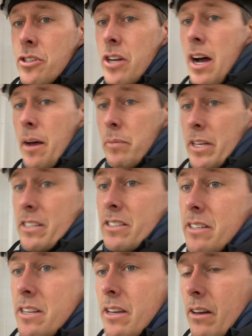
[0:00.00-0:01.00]
shop is
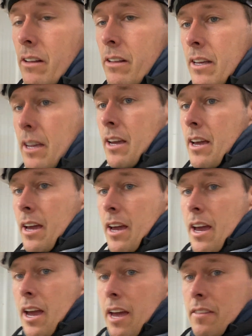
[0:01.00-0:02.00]
steel.
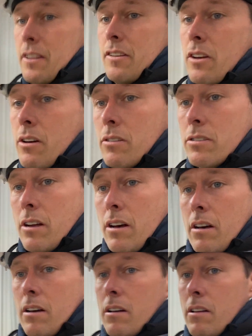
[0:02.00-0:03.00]
And this goes
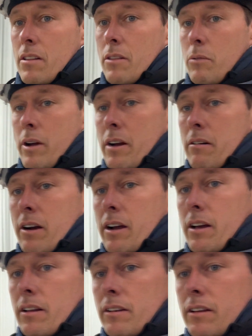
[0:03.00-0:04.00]
all the way
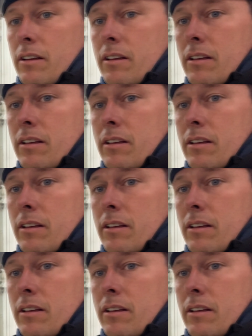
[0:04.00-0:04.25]
around